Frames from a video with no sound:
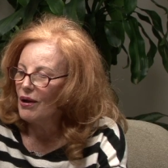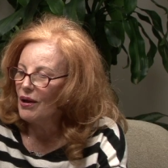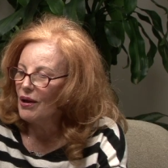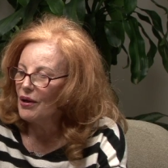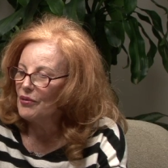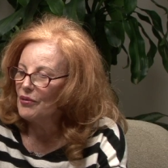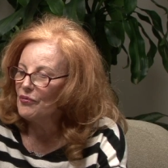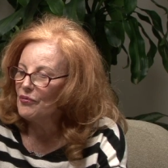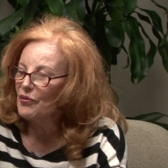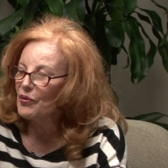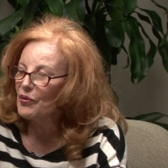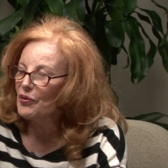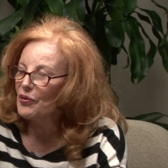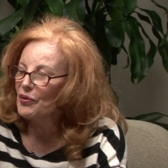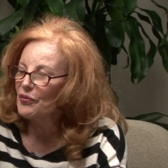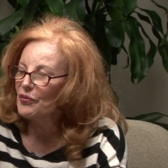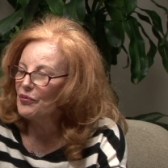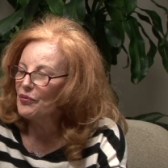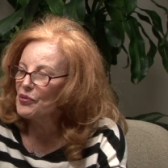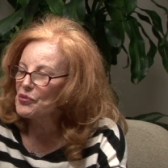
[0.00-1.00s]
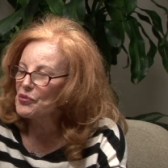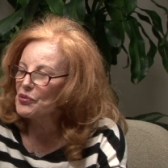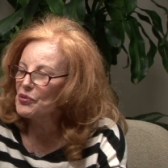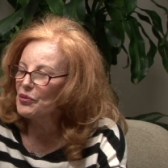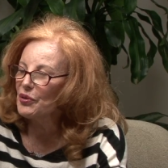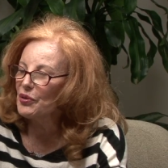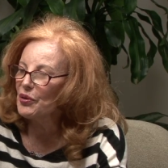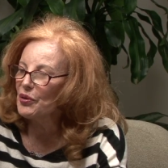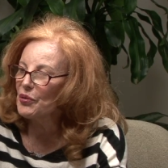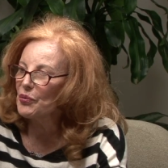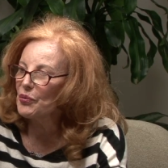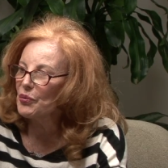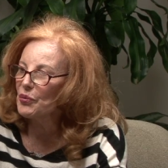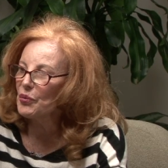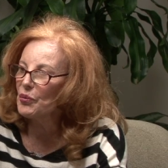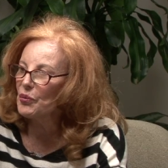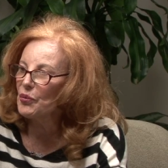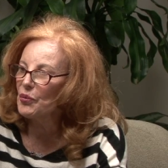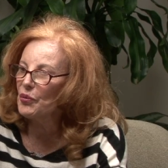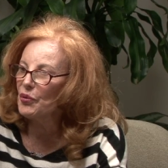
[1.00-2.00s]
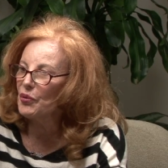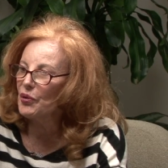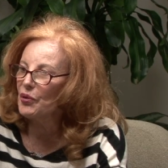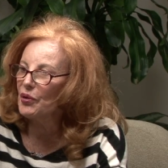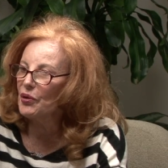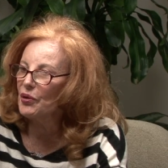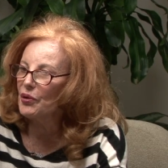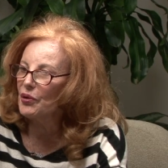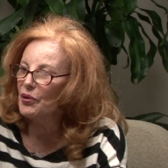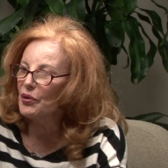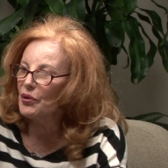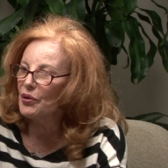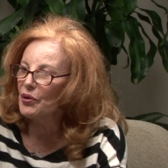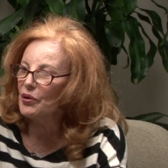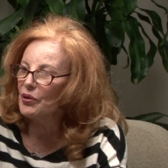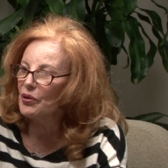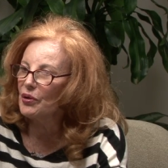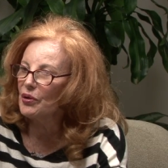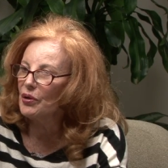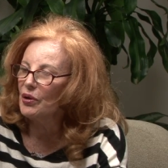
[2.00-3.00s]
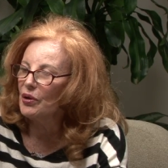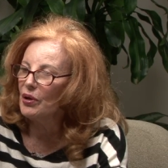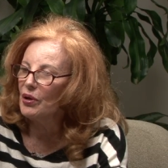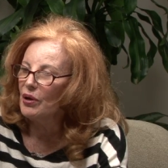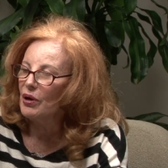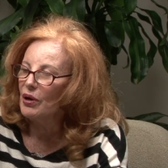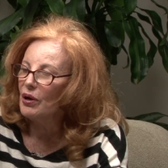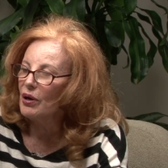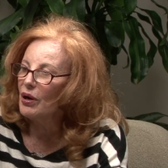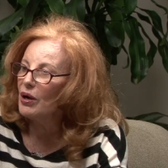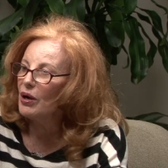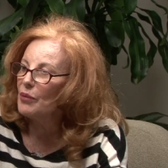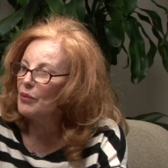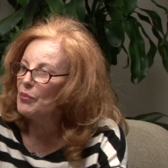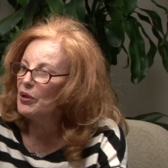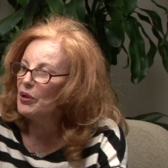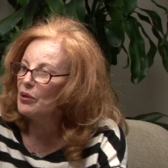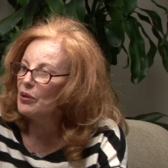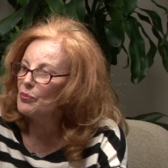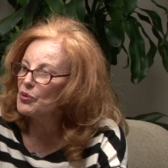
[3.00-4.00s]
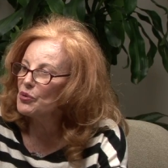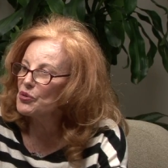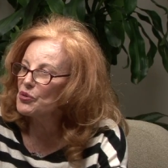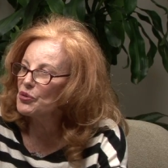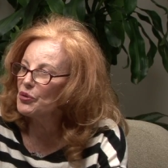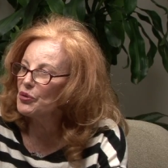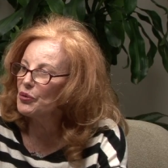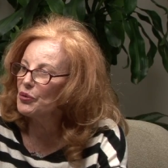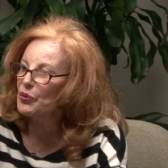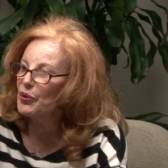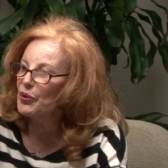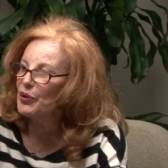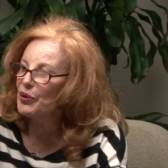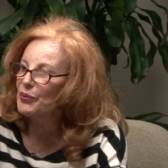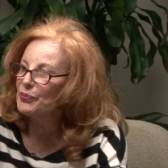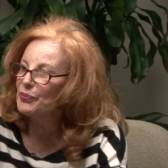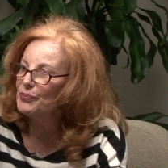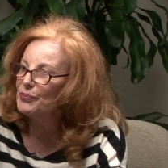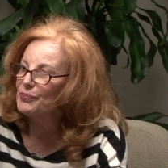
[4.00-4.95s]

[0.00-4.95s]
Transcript: and very efficiently through the uh, IBM machinery.